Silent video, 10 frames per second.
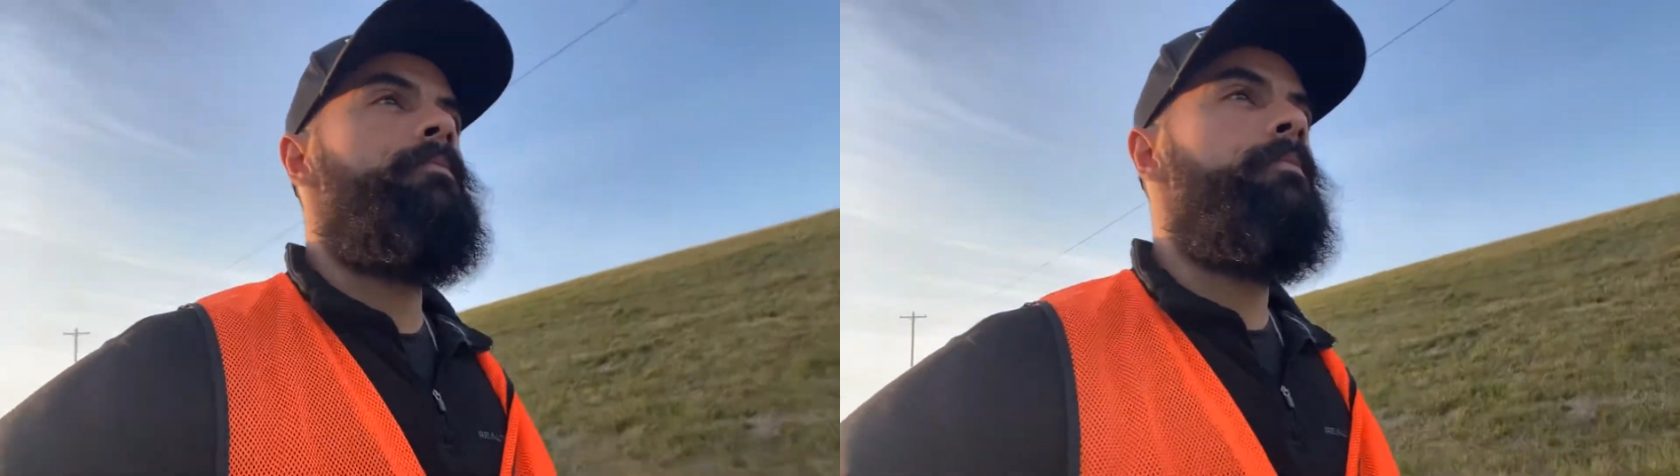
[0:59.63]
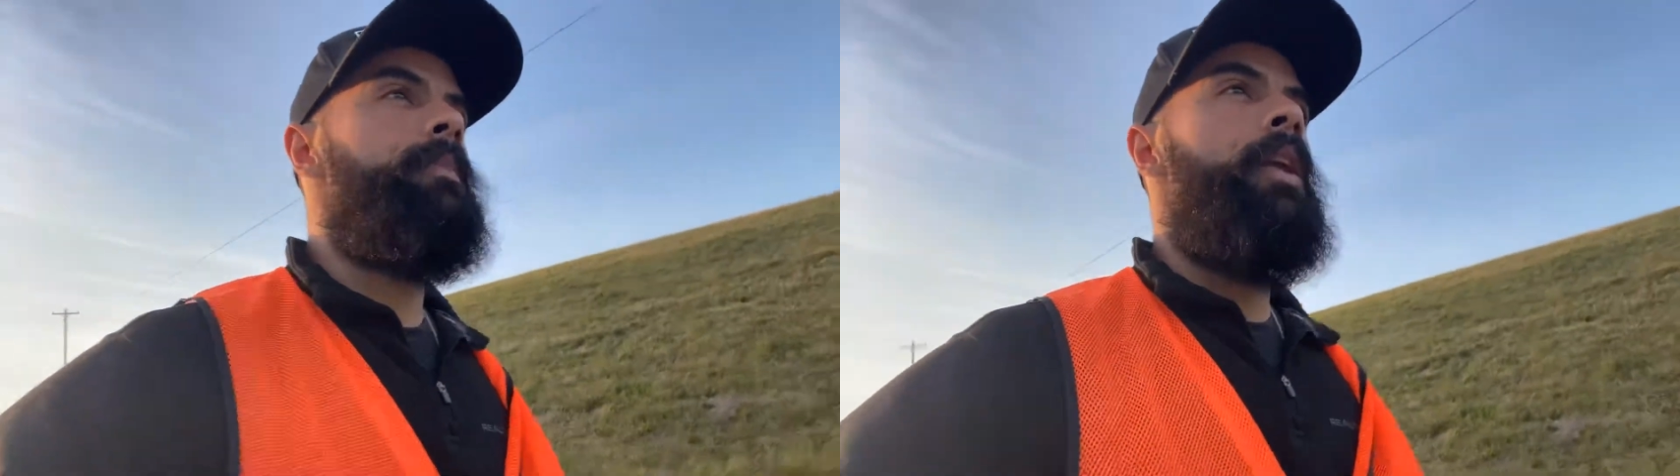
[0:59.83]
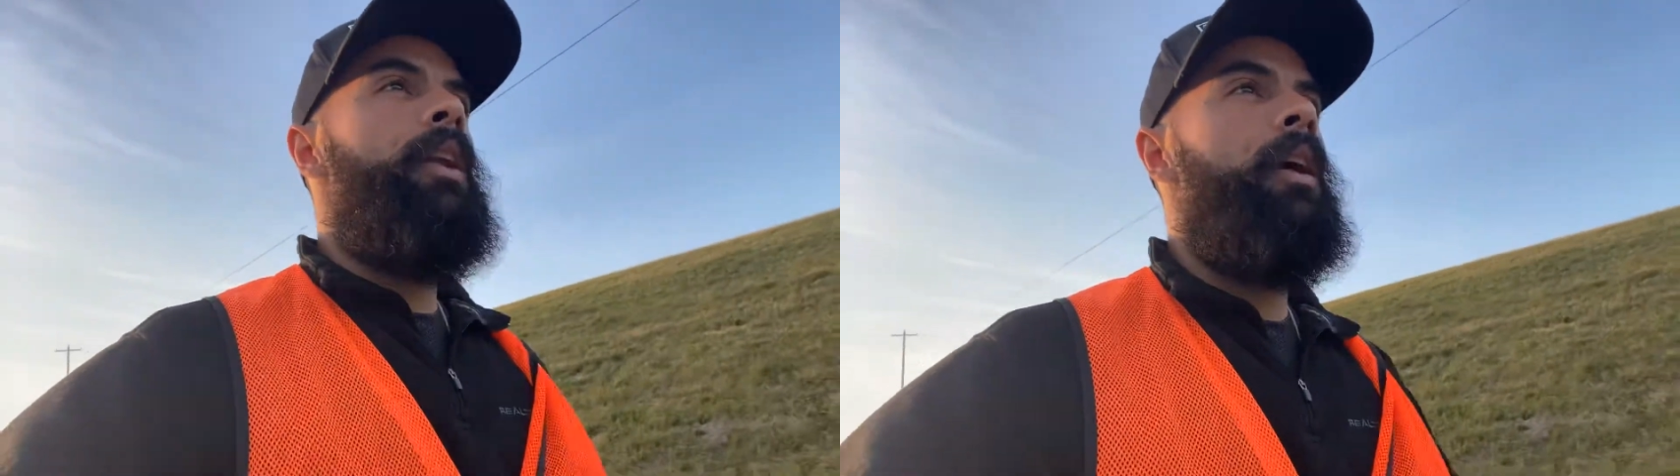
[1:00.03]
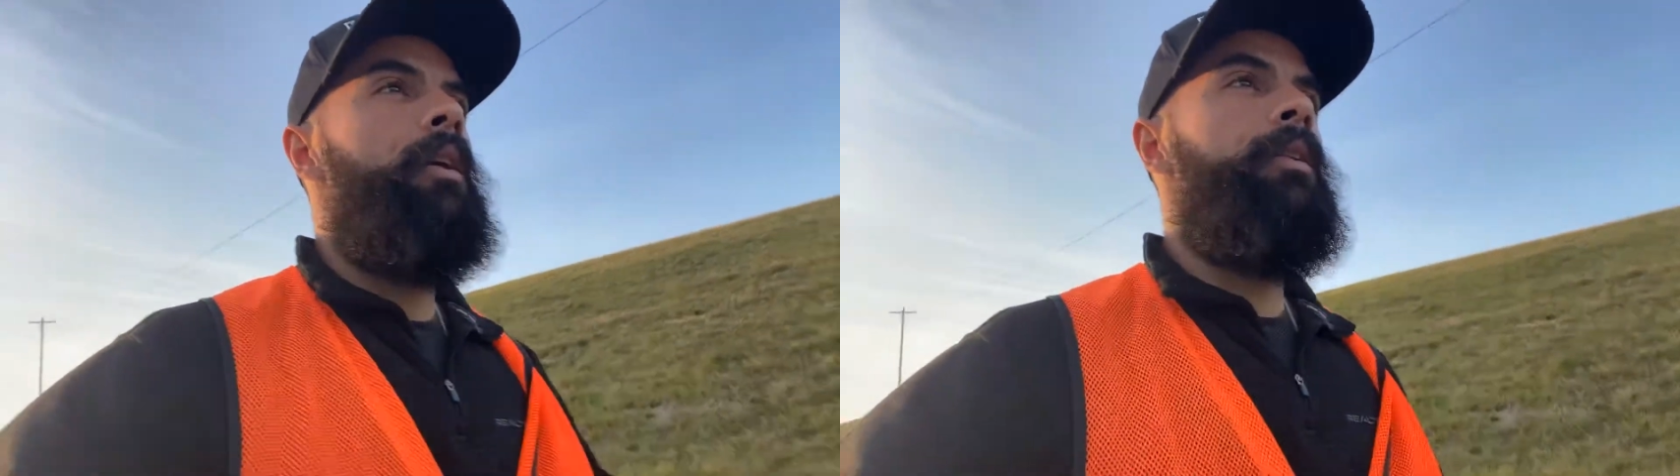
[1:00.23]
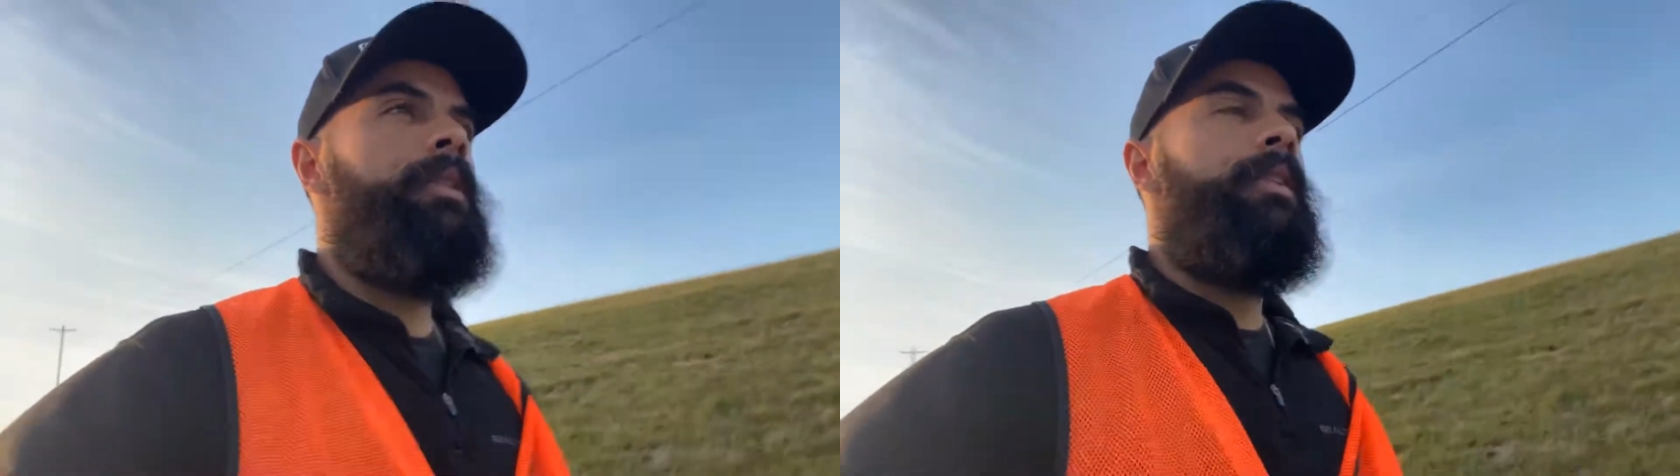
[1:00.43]

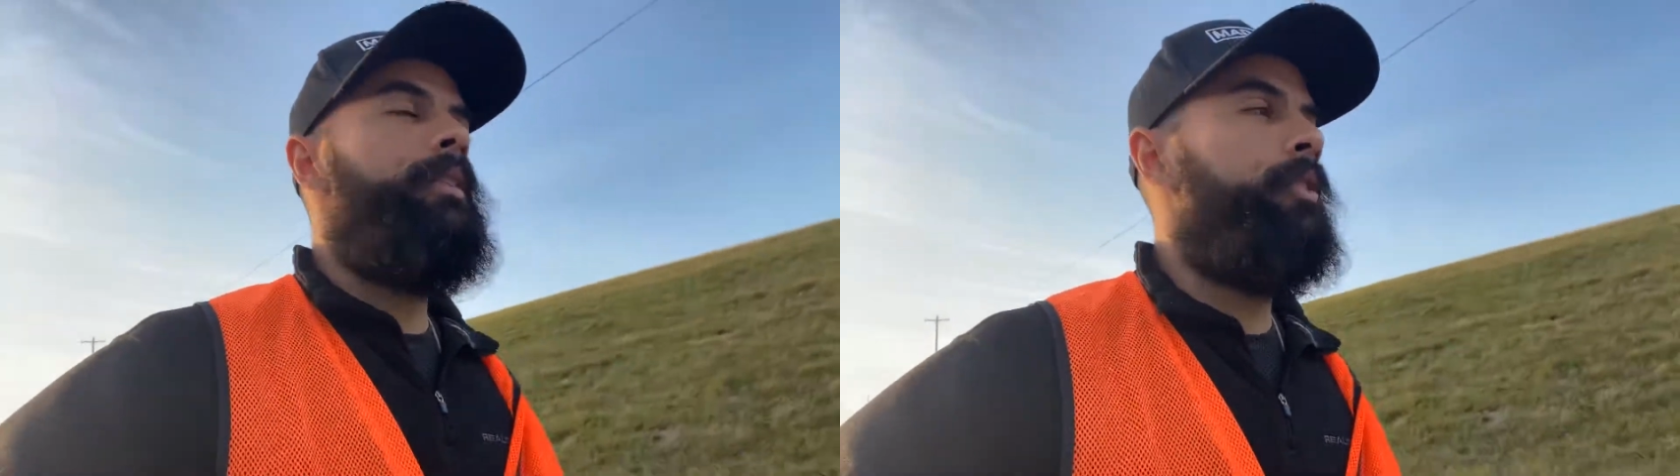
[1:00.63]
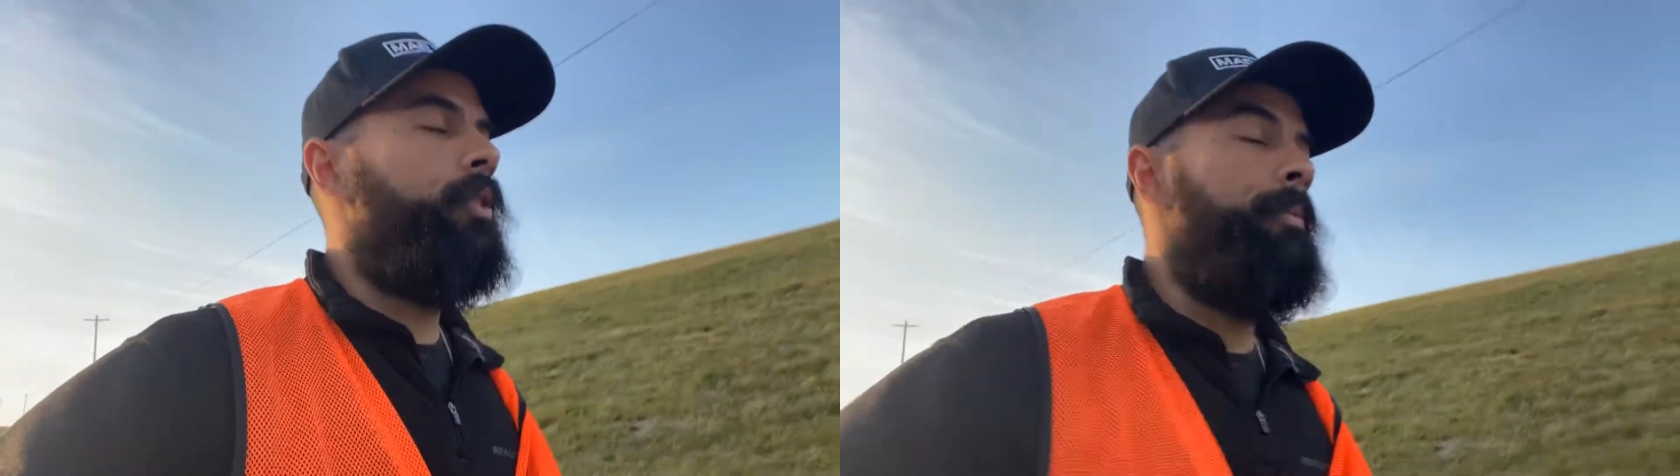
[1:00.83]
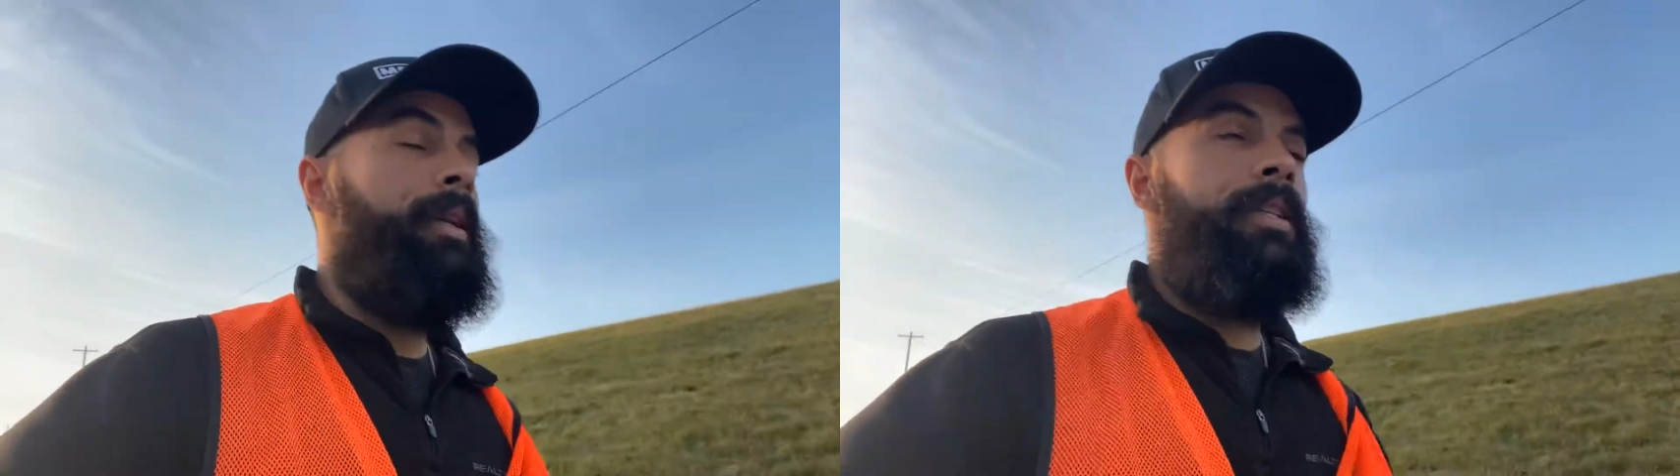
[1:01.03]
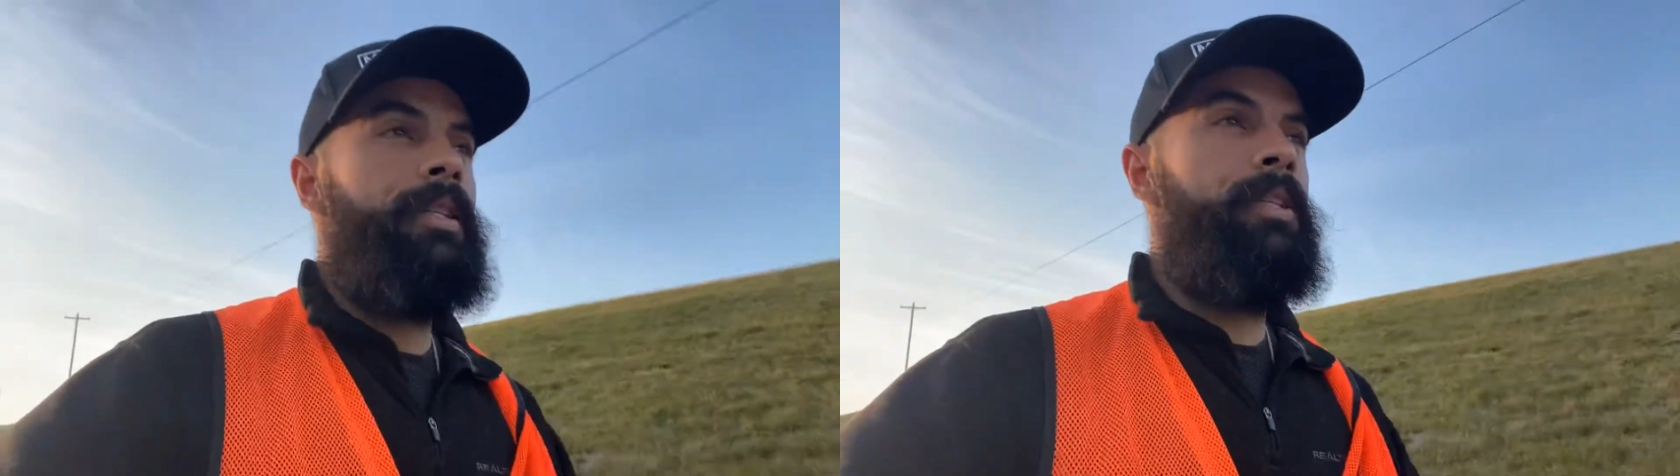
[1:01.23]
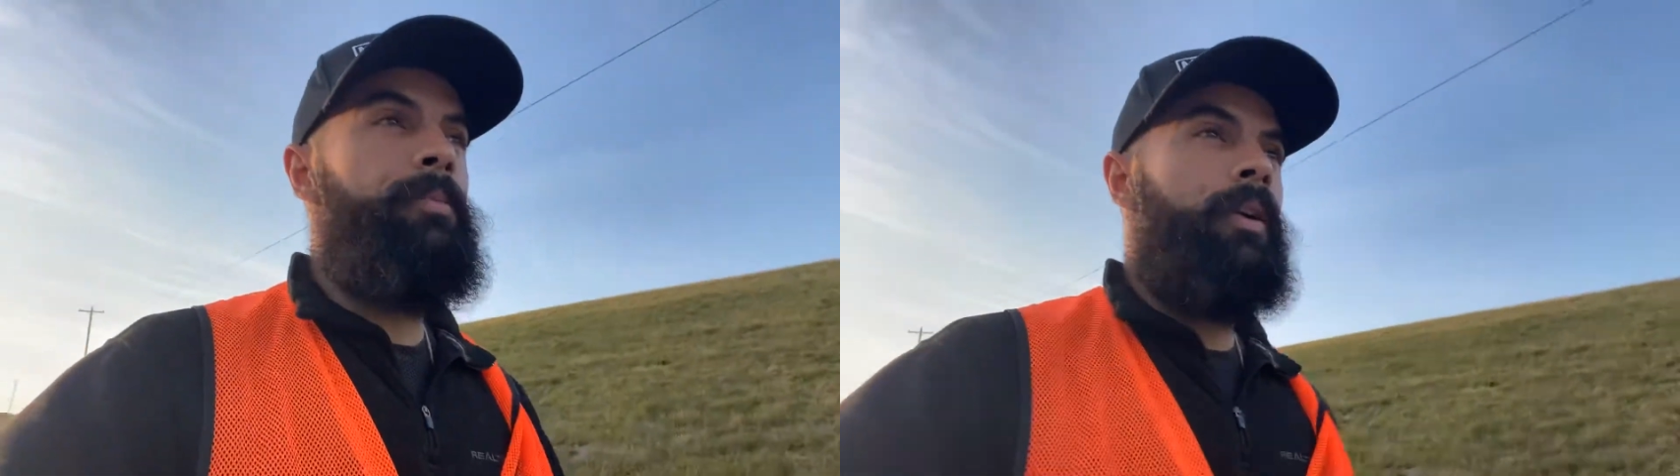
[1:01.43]
it's a tremendous
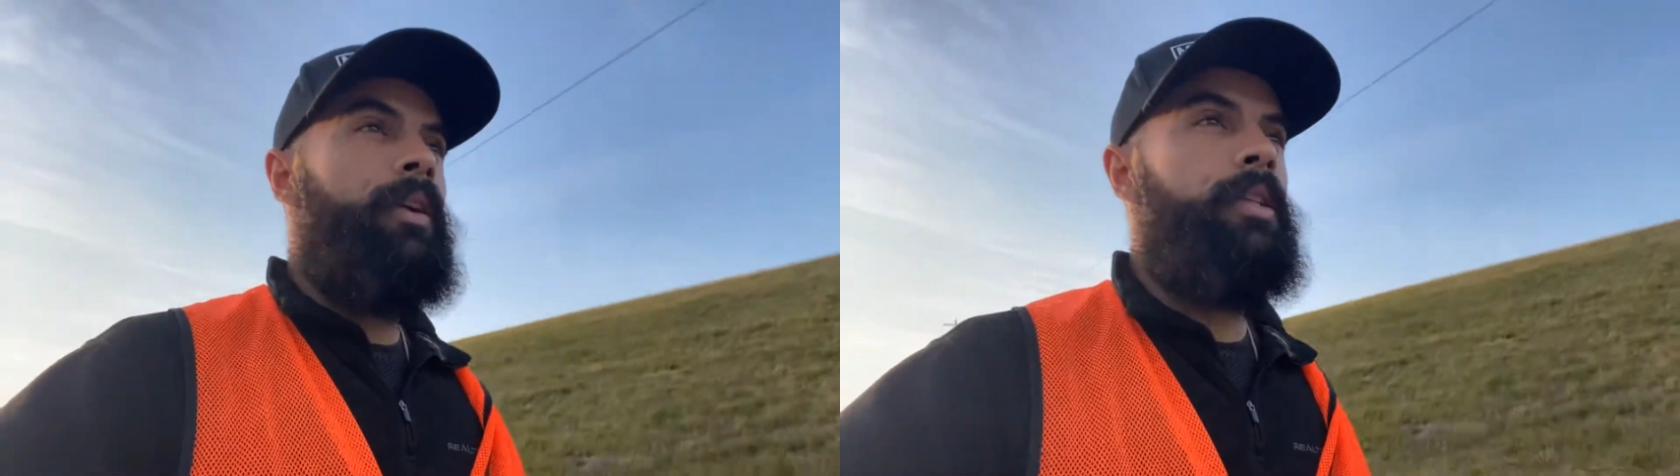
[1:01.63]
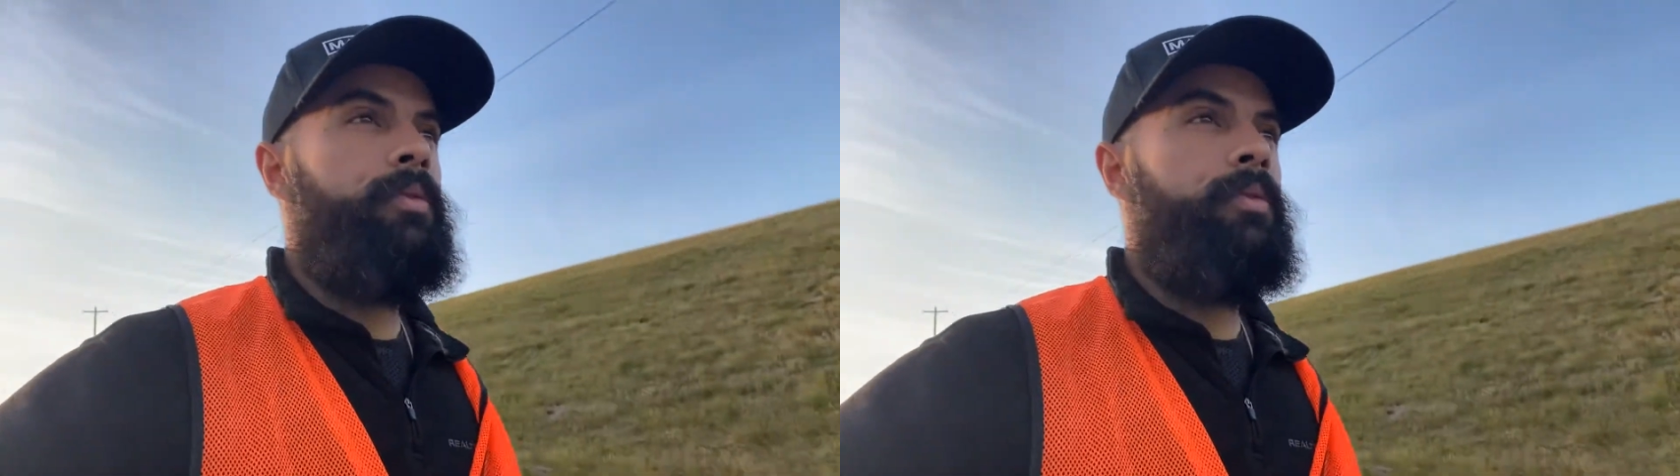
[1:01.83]
experience.